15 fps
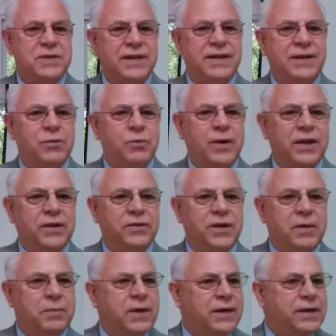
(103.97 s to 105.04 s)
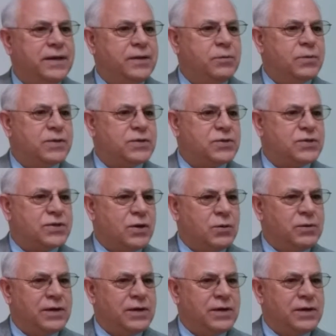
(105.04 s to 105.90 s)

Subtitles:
and he read them, and he was so